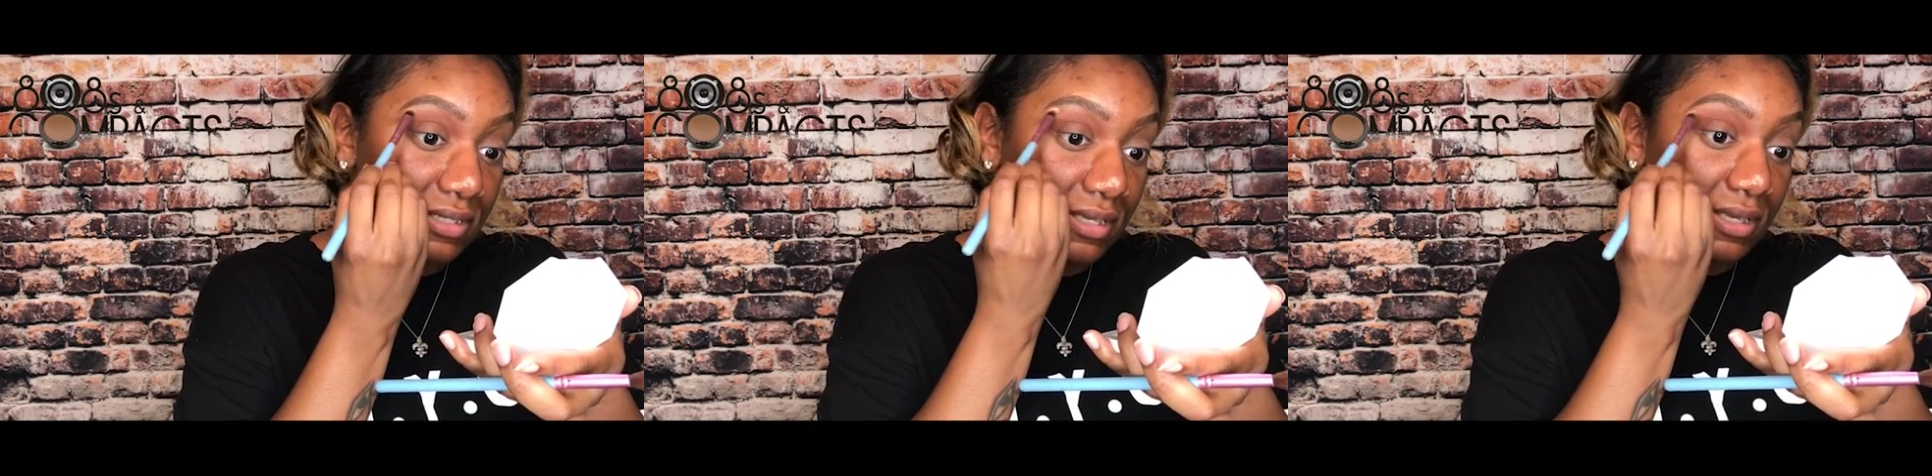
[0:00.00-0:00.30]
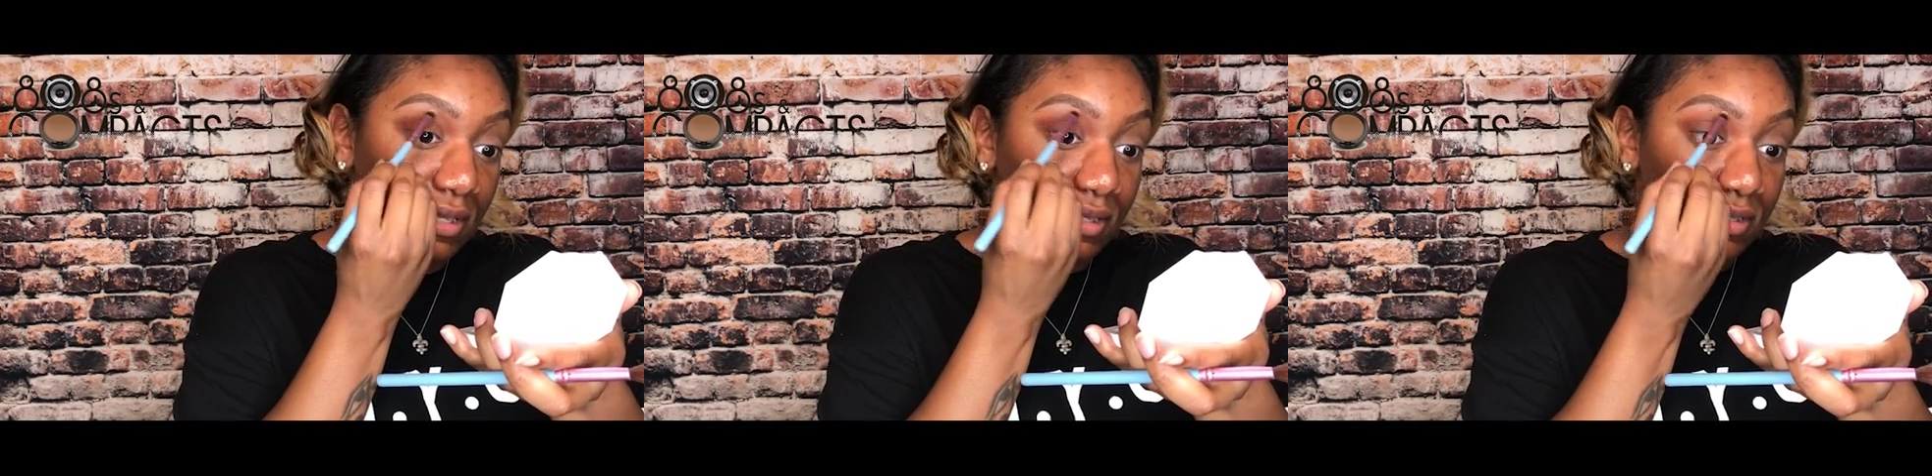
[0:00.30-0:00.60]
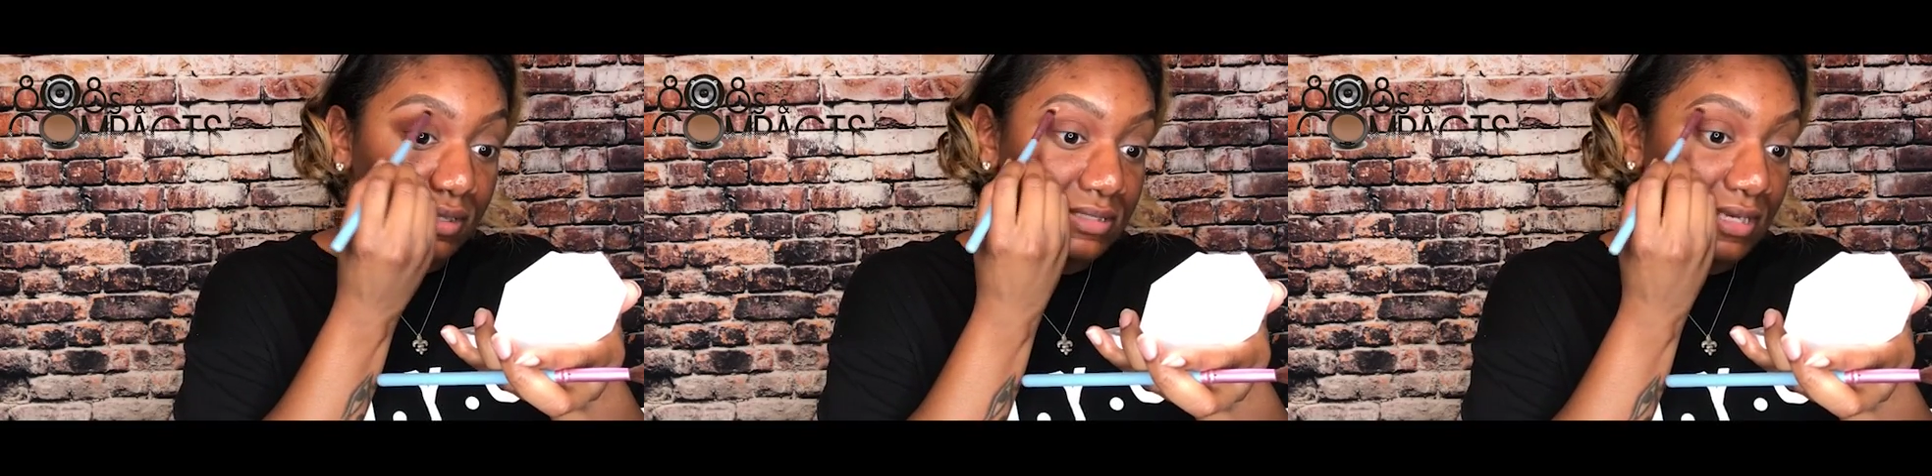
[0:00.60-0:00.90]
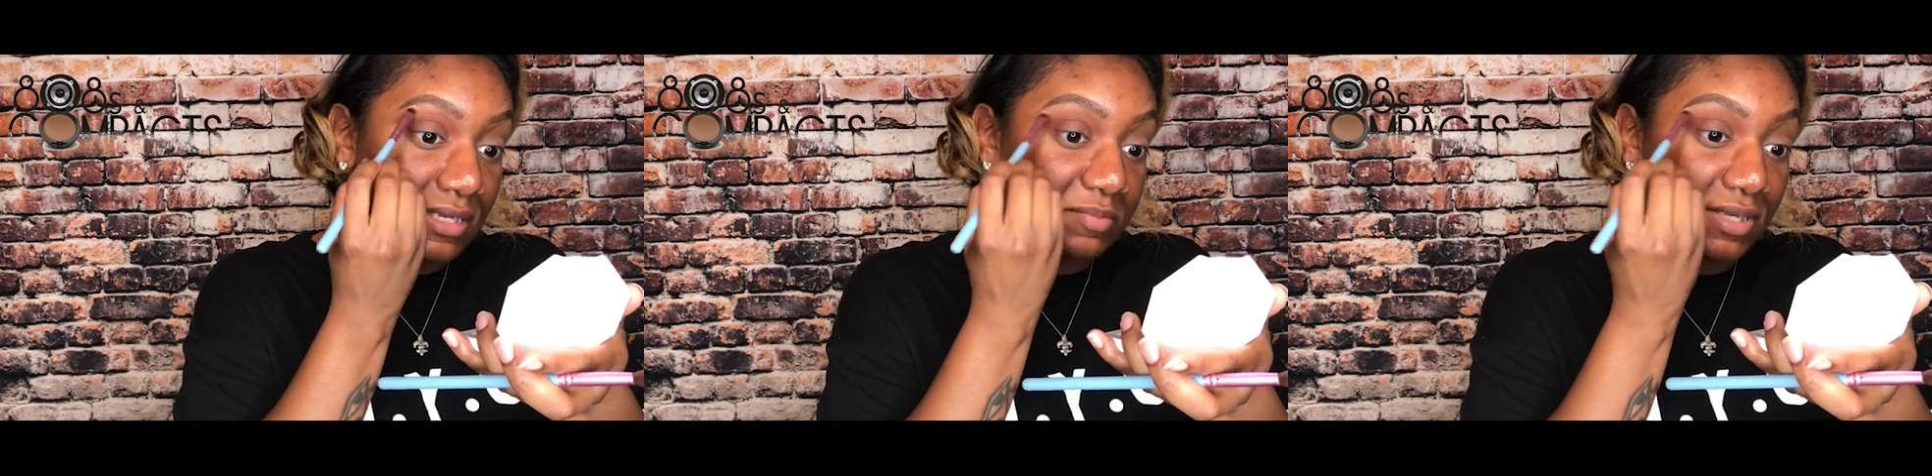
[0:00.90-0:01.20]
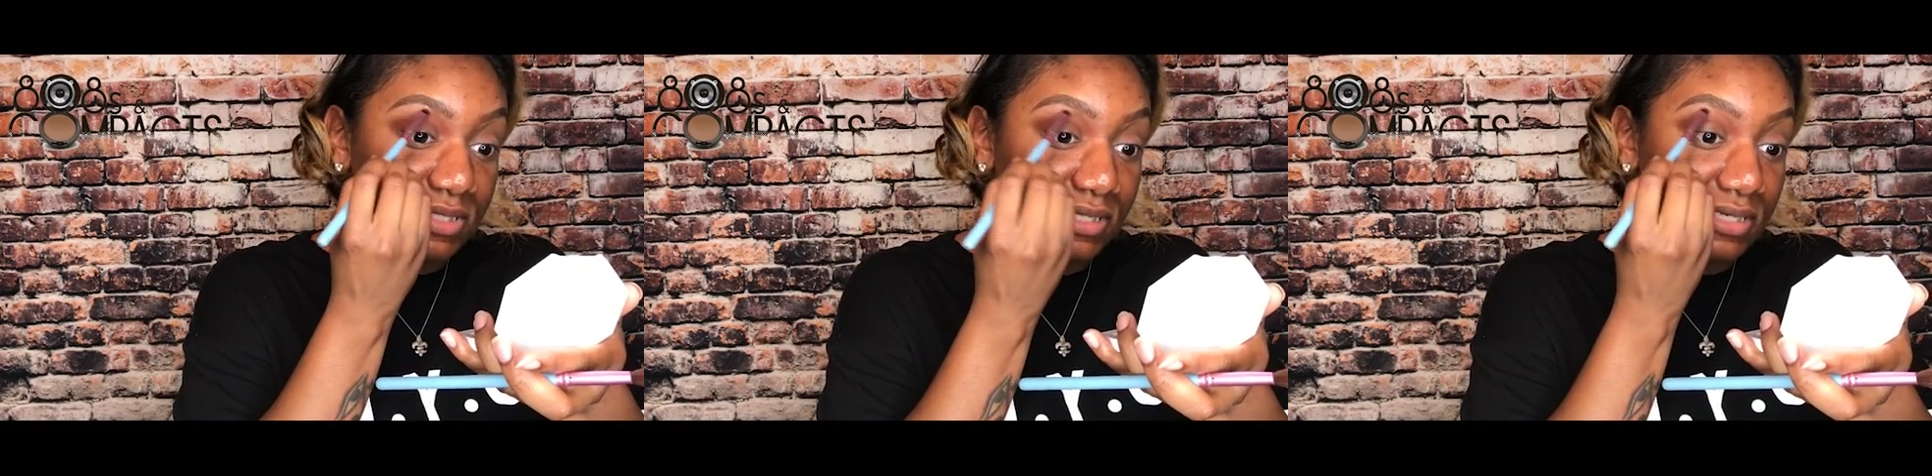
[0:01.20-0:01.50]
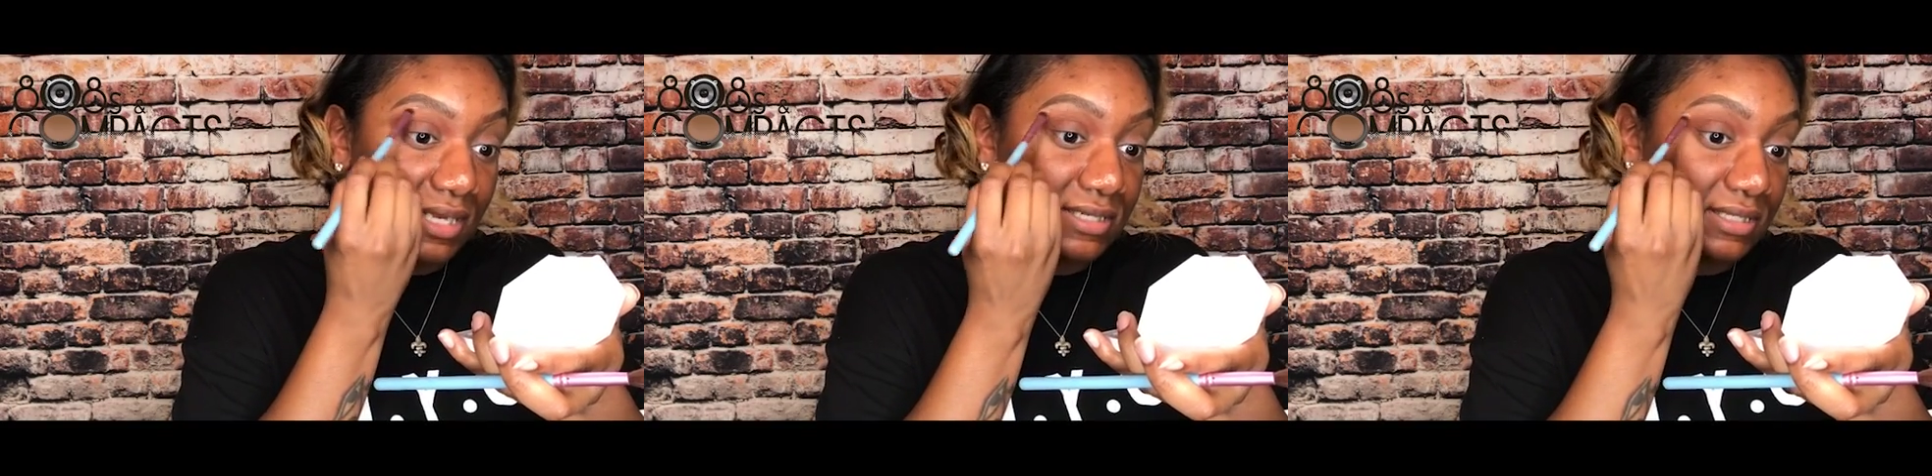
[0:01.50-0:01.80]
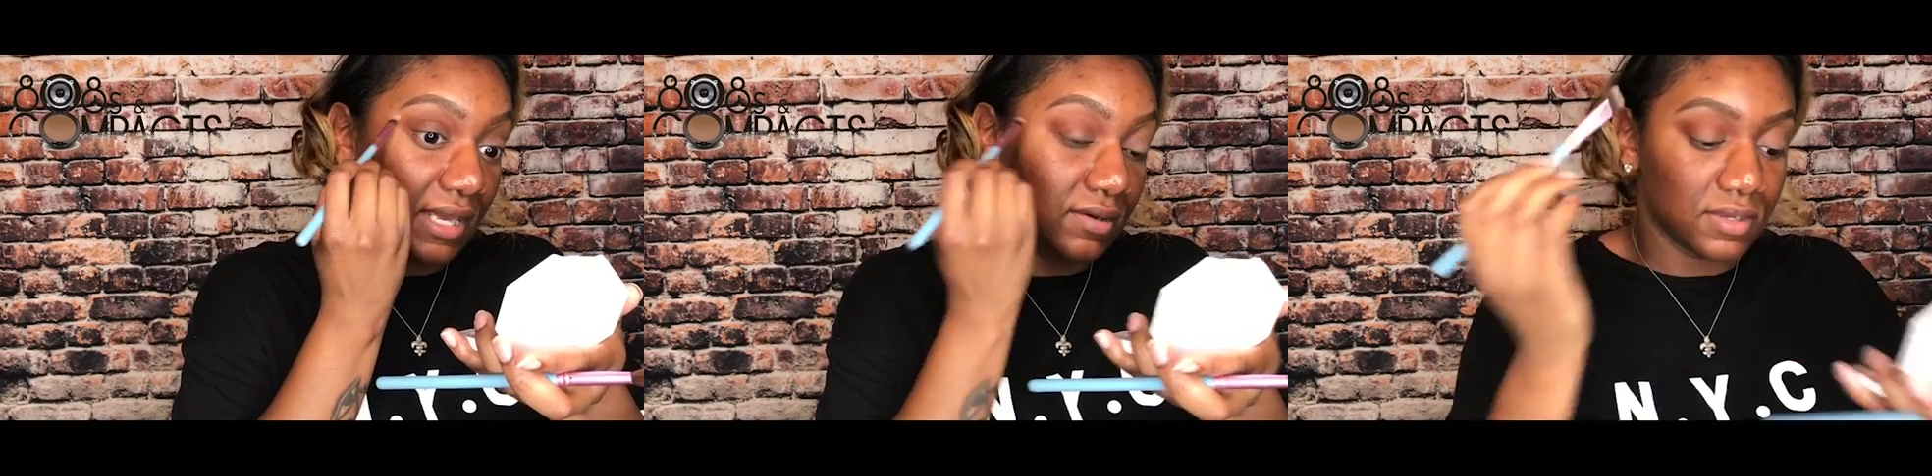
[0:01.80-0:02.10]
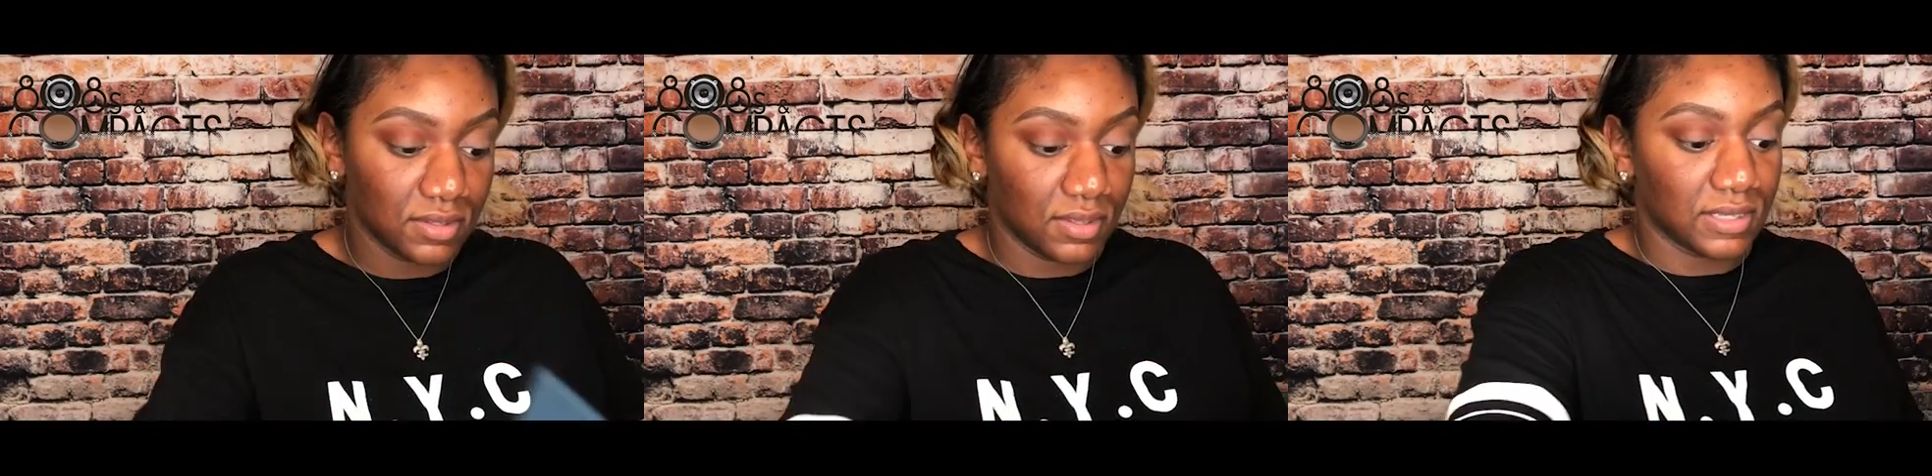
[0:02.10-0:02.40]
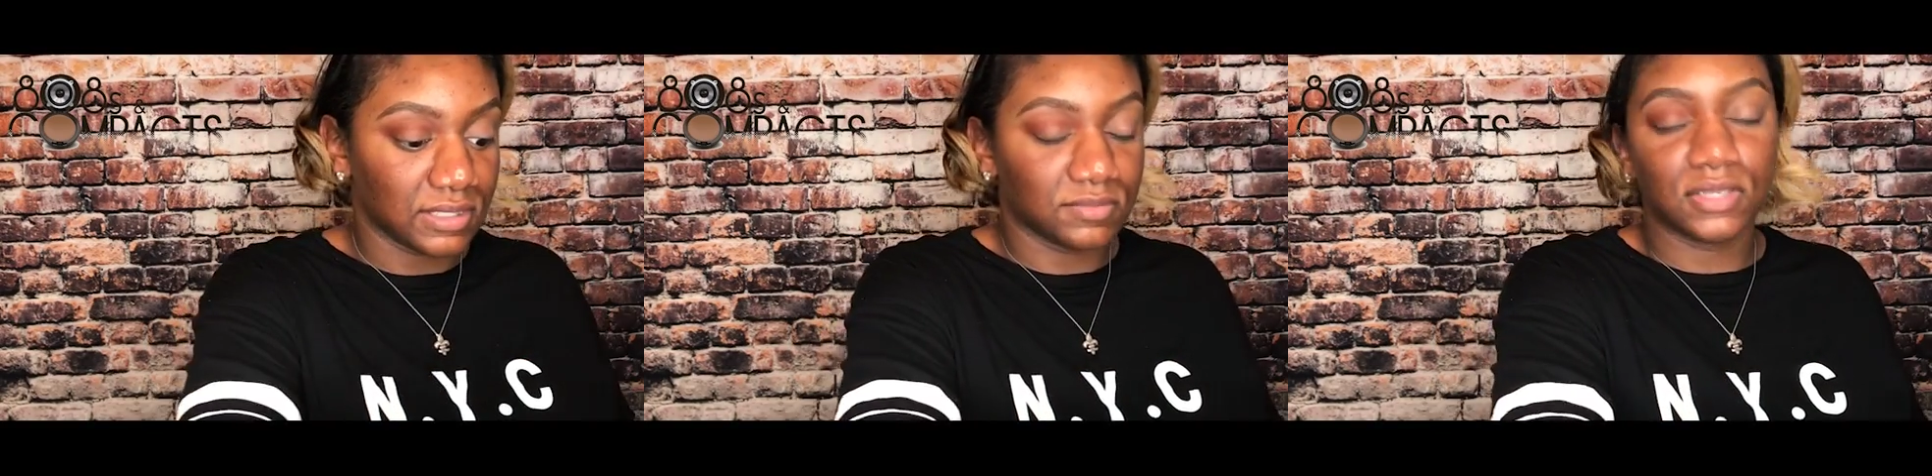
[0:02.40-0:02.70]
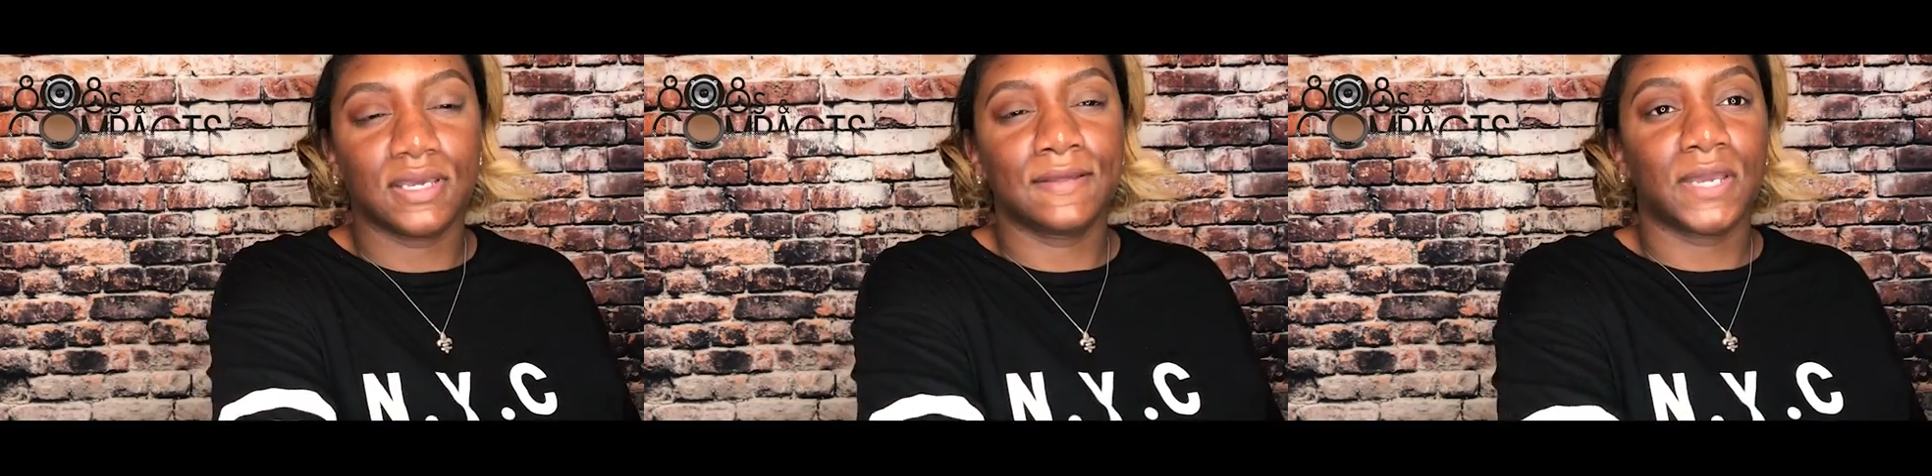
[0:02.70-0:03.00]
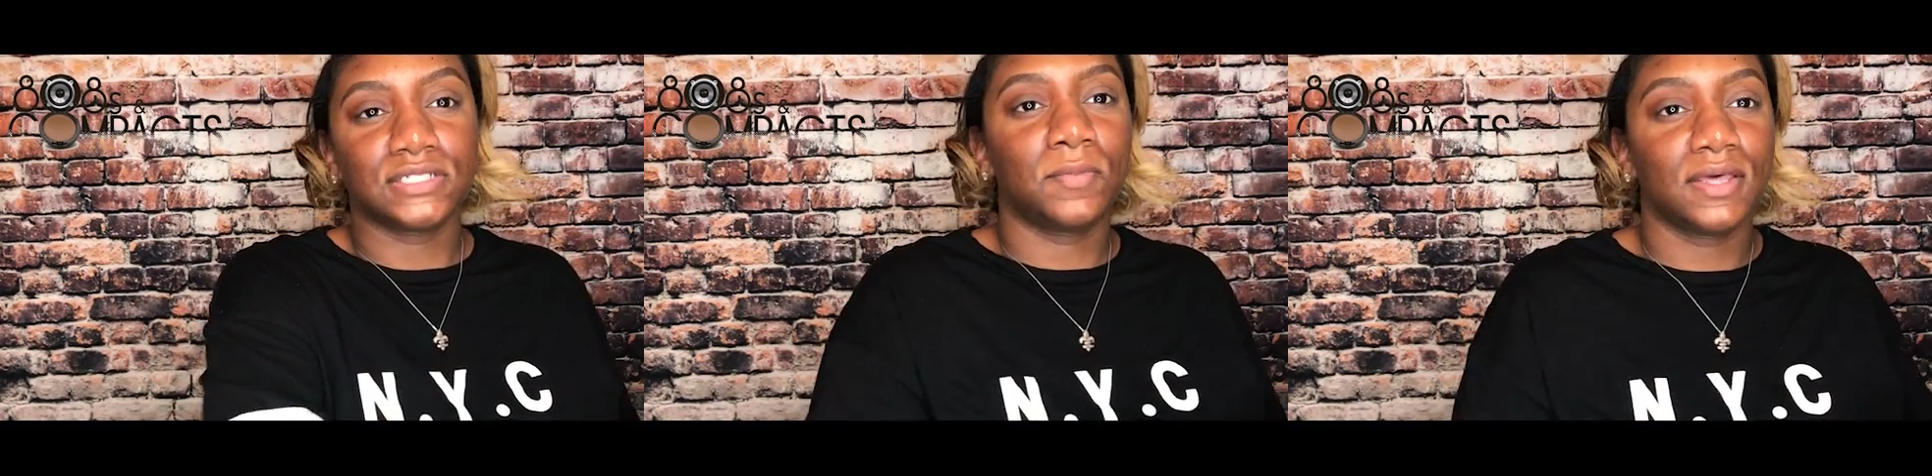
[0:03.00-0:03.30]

the orange in my crease because for some strange reason,